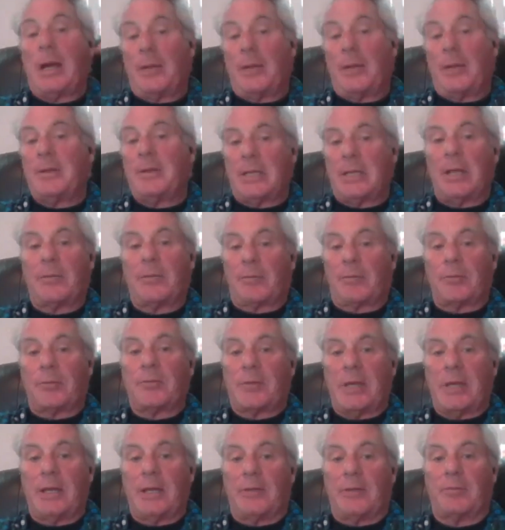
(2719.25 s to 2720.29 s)
I think the answer
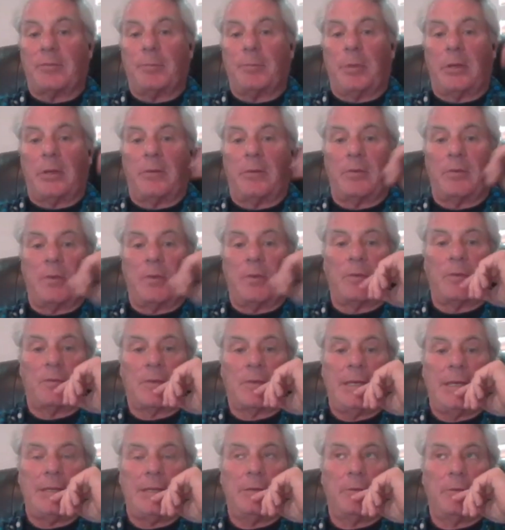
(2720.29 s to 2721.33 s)
is yes. But as
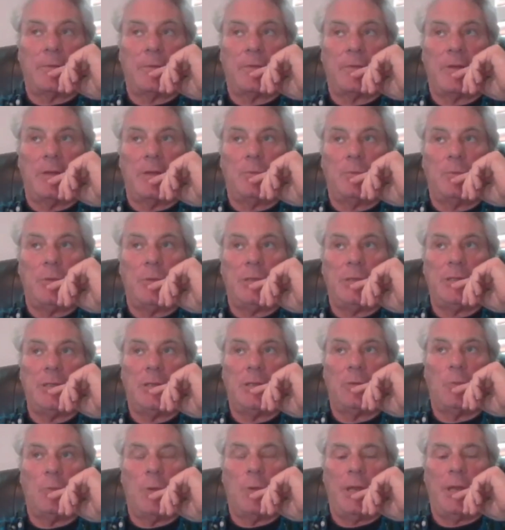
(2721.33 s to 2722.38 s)
Teo said, we
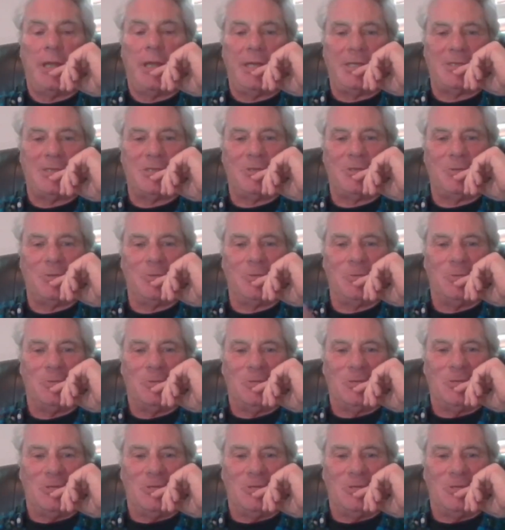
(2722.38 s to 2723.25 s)
need a way to